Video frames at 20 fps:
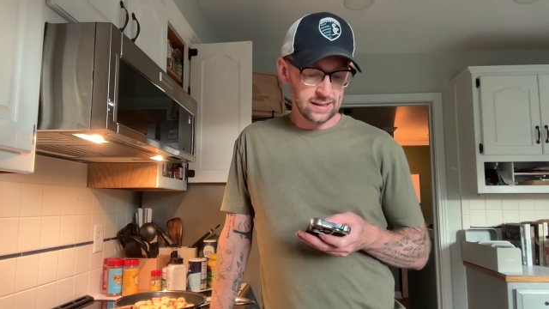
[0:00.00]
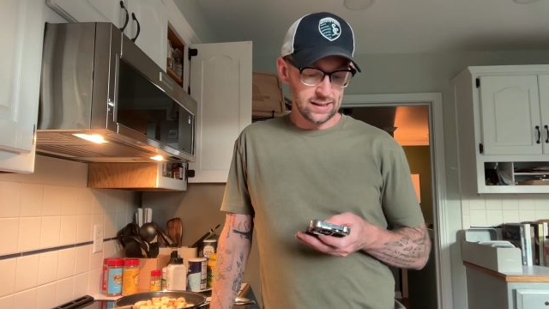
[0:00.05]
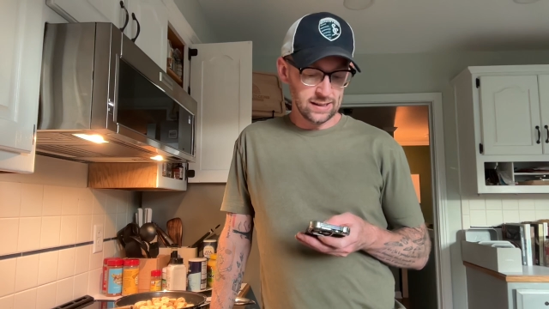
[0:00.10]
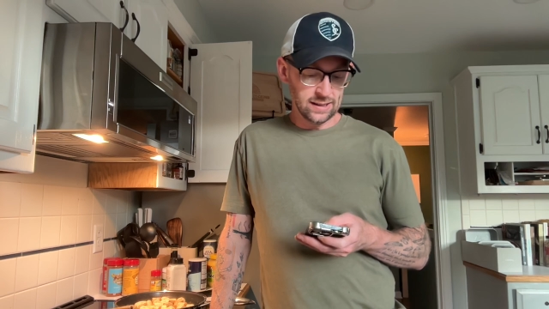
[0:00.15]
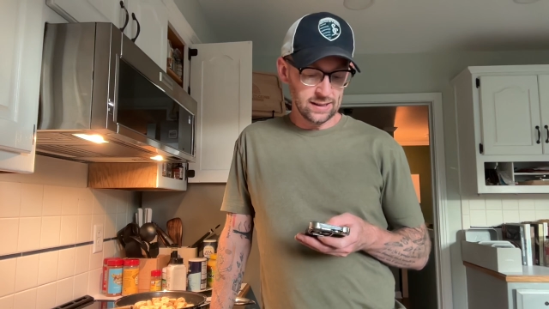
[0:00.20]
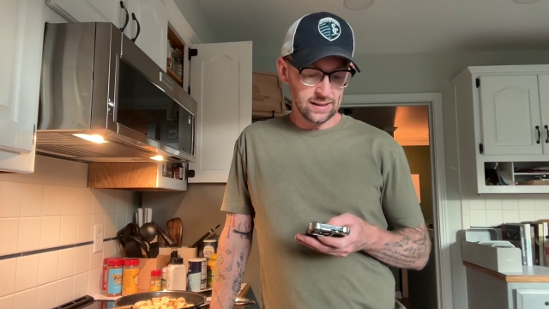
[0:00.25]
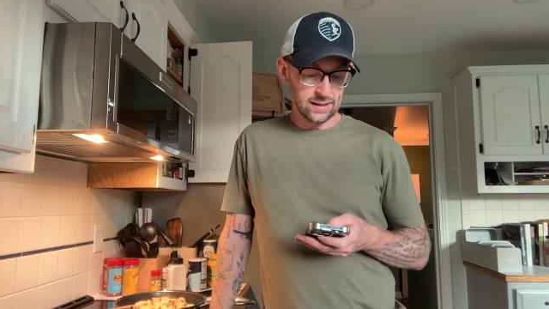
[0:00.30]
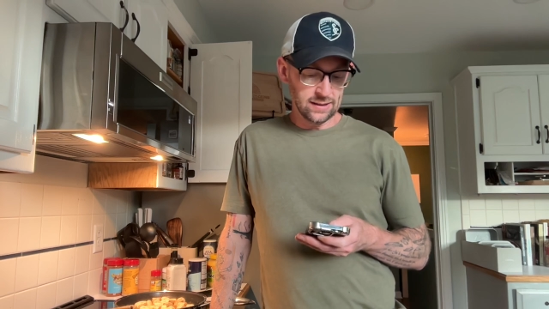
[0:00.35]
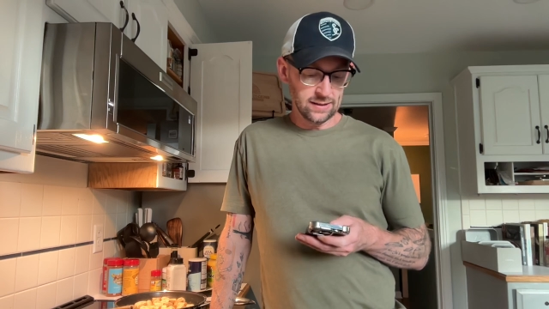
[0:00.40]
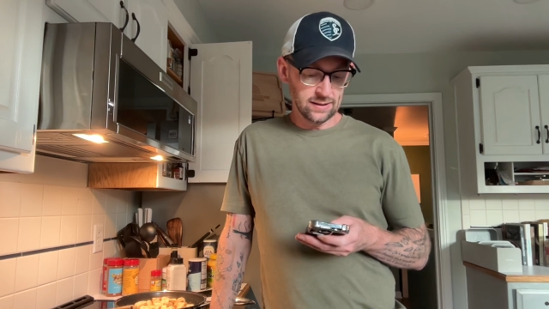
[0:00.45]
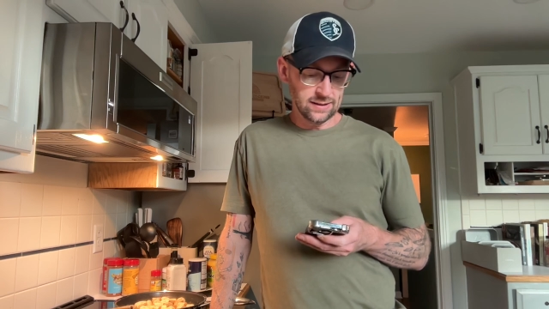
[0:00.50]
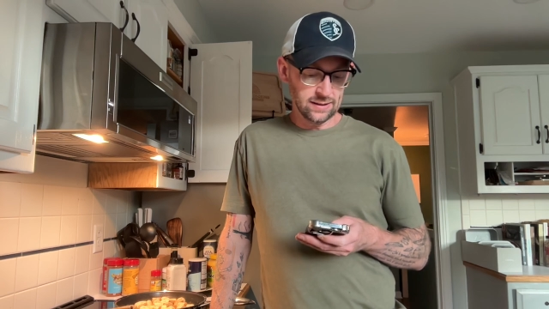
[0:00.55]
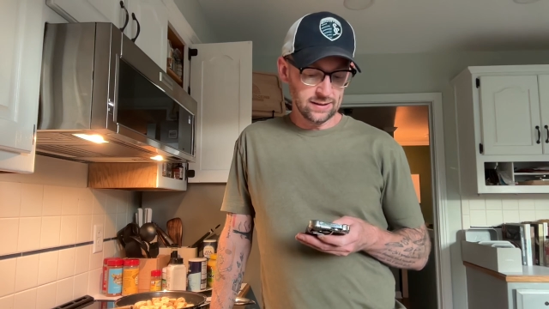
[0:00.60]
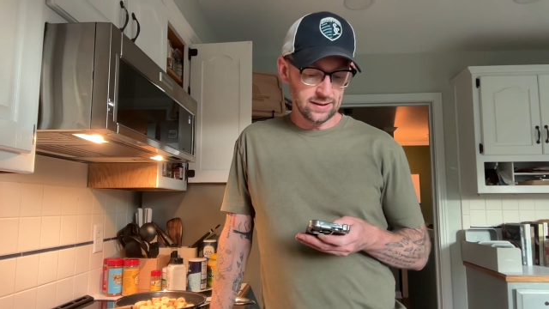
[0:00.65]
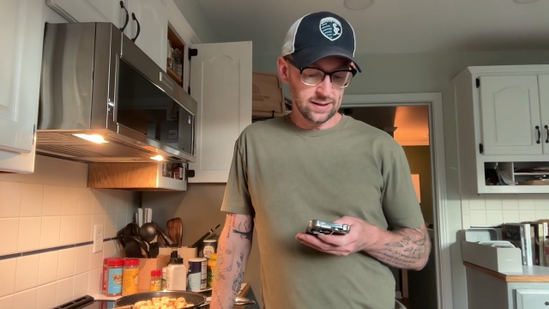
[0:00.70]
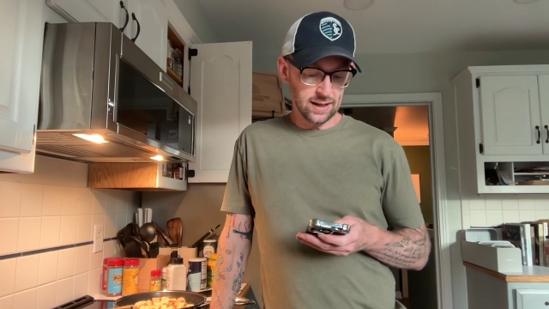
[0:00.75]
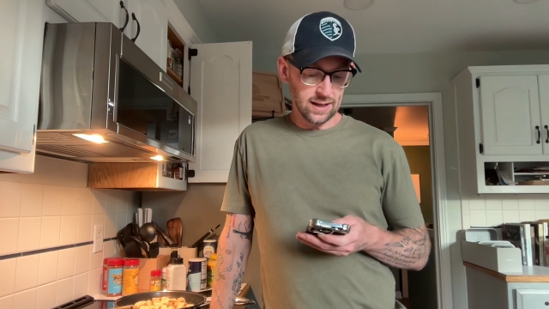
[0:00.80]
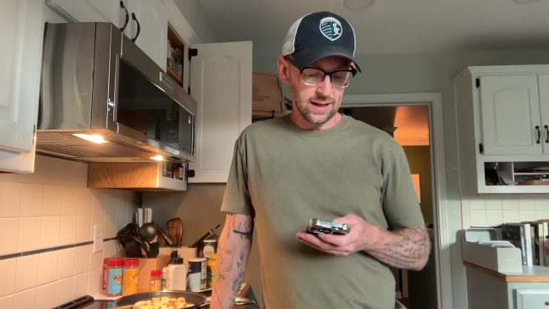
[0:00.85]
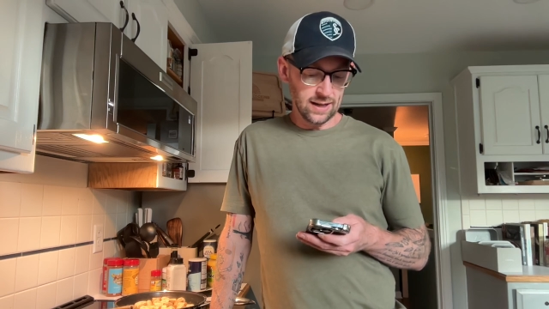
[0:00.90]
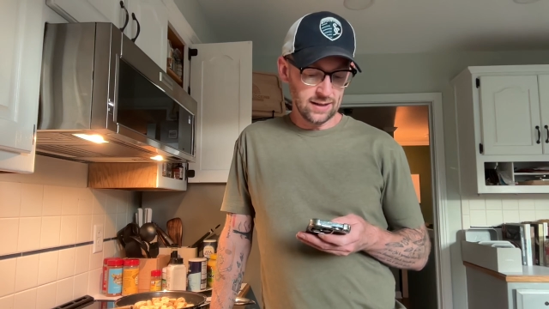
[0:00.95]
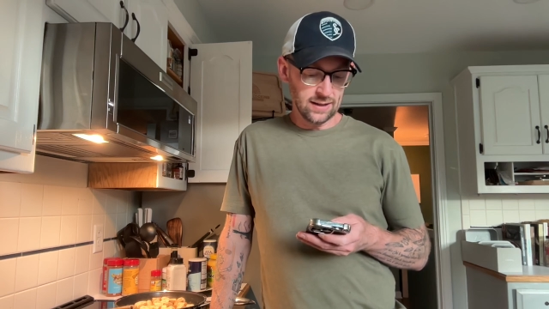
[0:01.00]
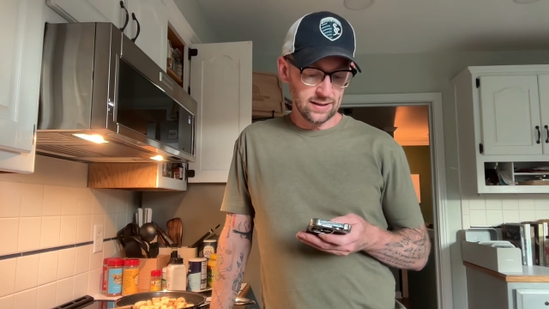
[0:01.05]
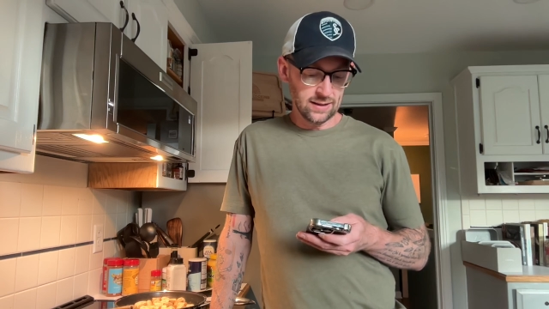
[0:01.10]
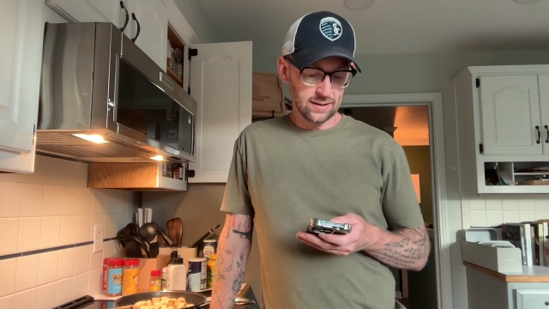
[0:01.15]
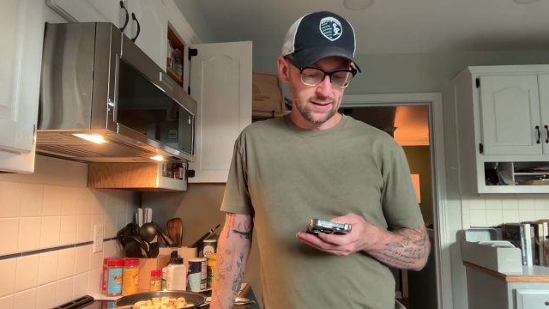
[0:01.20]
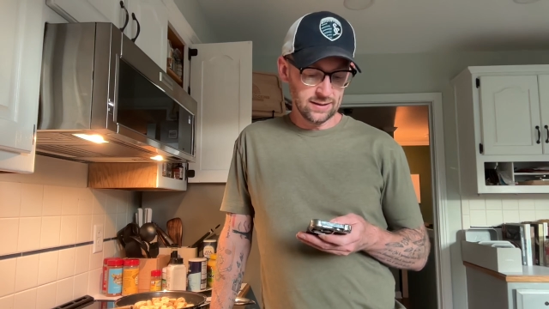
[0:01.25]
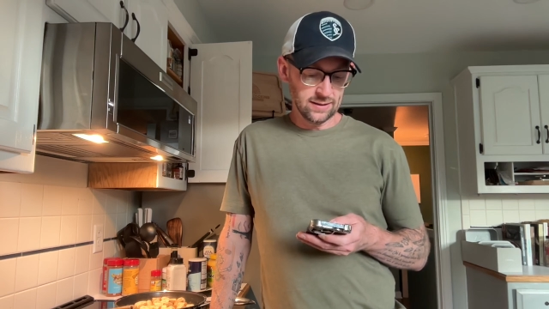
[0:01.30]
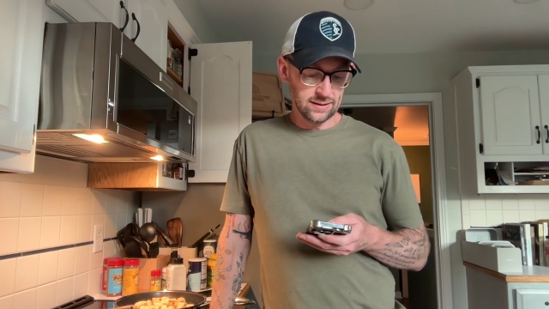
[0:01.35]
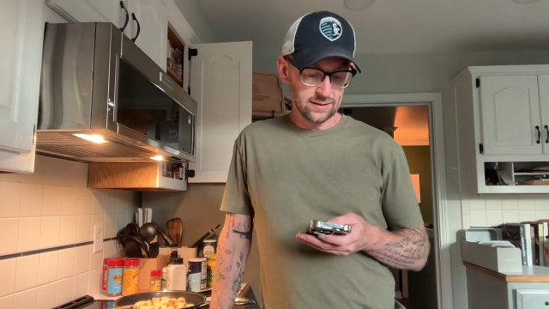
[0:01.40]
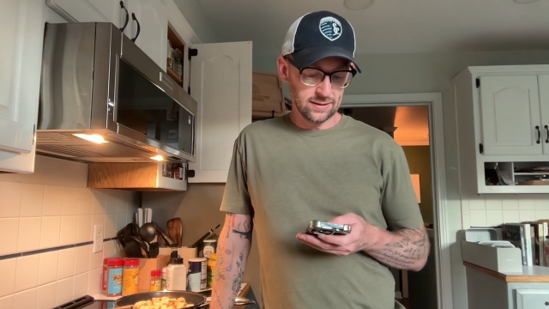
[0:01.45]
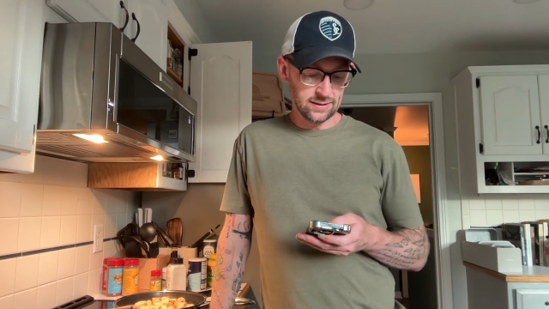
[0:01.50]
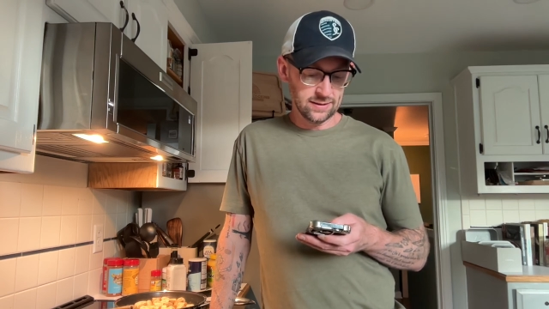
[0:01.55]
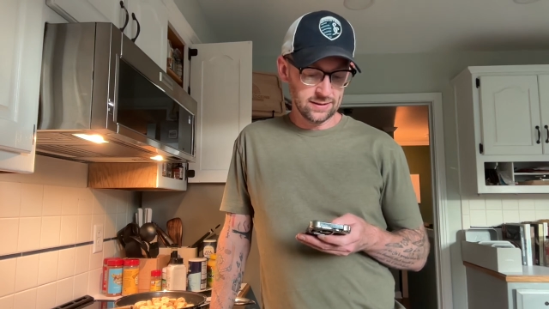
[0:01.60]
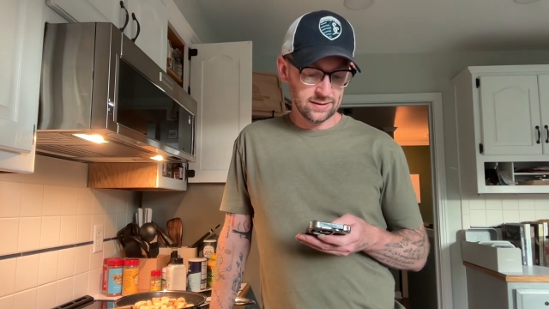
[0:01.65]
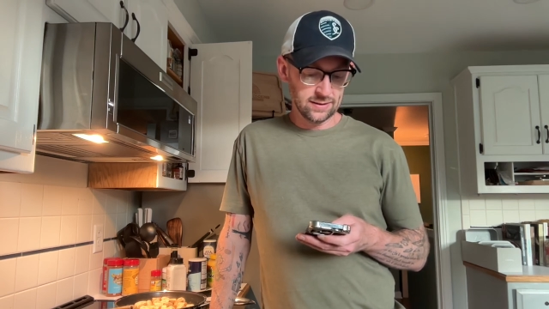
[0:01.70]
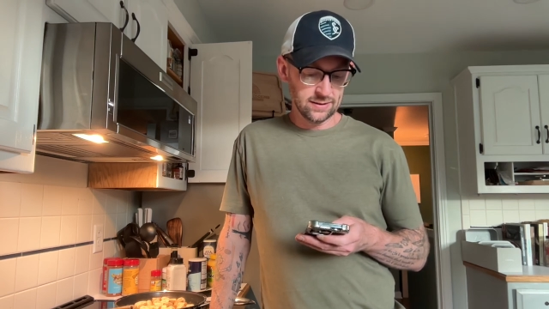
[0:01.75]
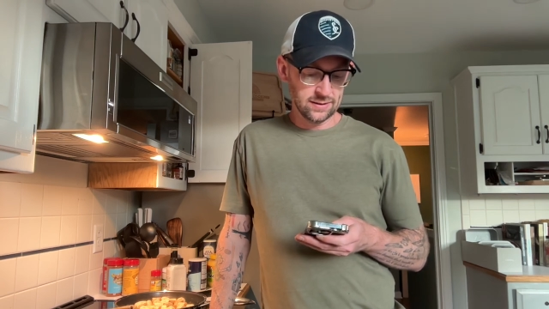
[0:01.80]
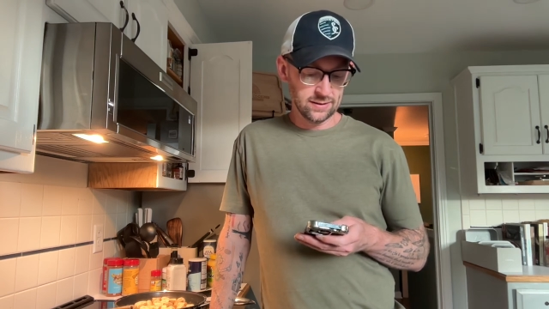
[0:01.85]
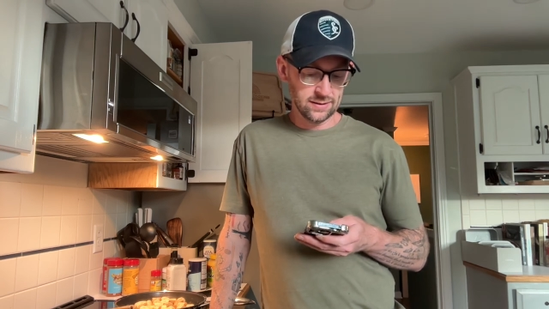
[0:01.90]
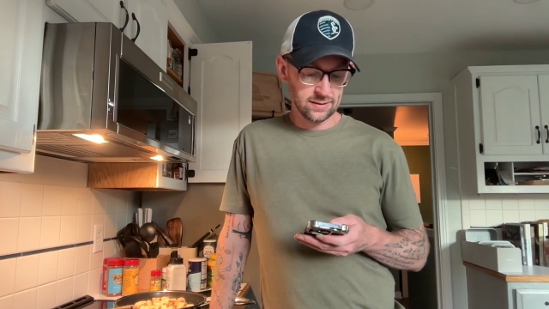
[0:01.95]
and that
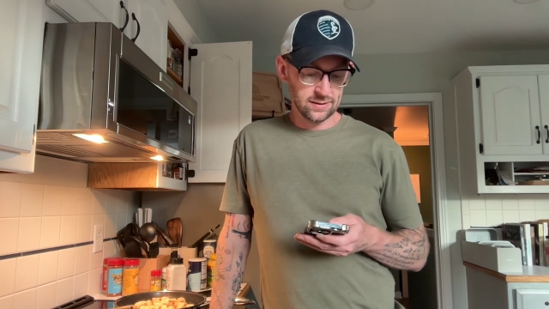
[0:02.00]
is